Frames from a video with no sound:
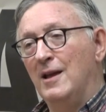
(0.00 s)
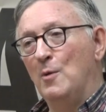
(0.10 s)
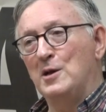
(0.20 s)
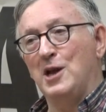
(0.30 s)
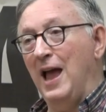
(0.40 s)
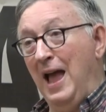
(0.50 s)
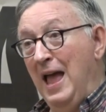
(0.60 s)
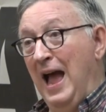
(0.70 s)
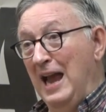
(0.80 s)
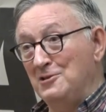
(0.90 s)
which
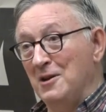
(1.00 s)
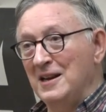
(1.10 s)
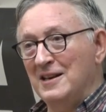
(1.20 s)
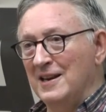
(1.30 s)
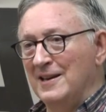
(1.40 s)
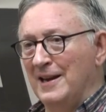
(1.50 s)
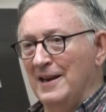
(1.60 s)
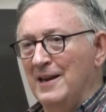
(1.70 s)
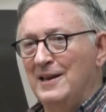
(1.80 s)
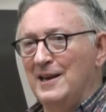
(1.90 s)
I certainly
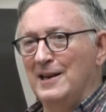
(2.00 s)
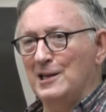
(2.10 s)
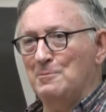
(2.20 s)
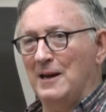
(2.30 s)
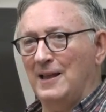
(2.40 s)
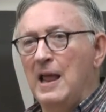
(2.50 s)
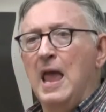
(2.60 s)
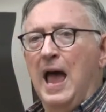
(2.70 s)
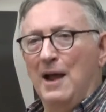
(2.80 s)
didn't expect that.